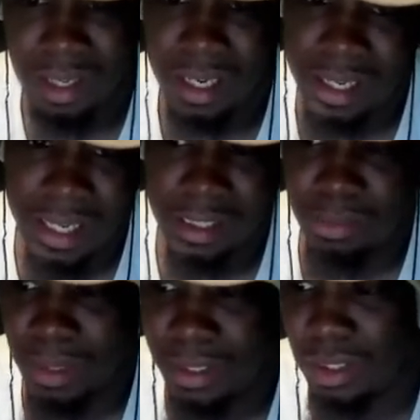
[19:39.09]
And guess
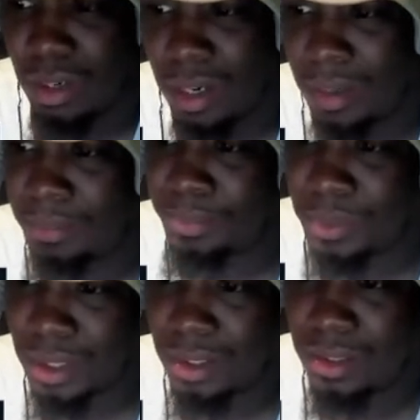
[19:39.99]
what, y'all?
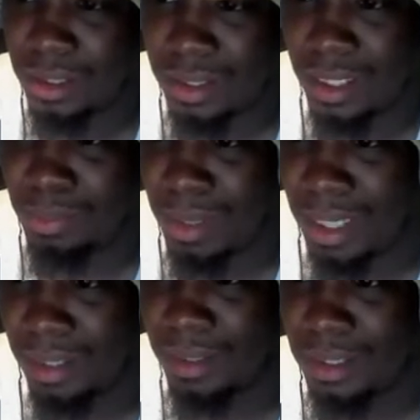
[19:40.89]
Just guess
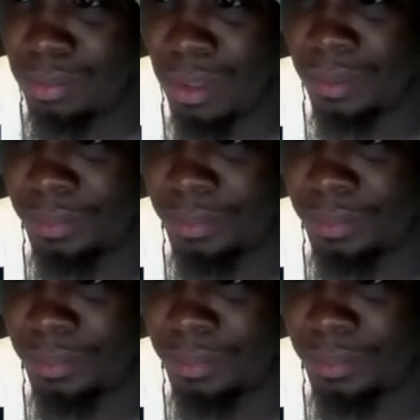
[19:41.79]
what? Guess what?